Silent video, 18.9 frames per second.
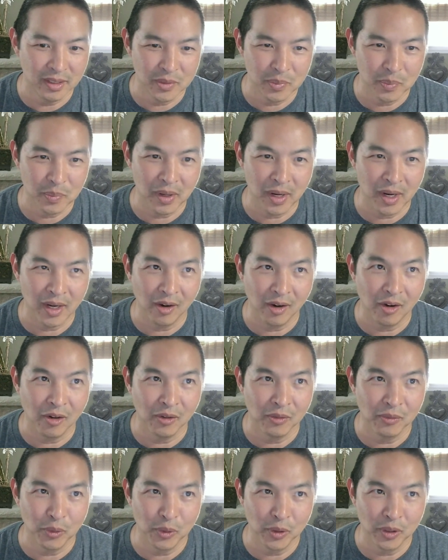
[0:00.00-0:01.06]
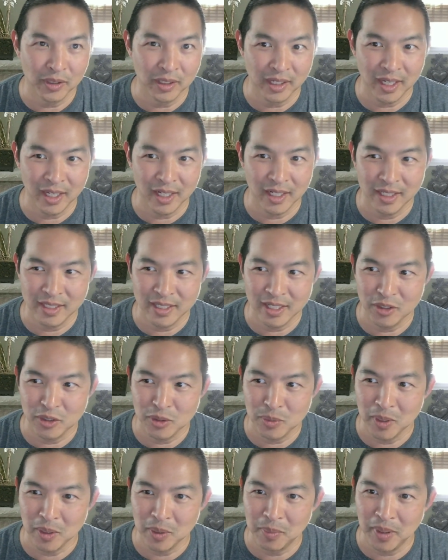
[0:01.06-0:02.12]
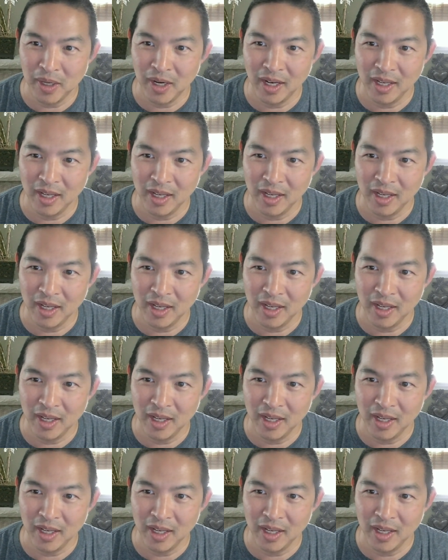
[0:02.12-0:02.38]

buy olive oil that Kenny tells me to buy.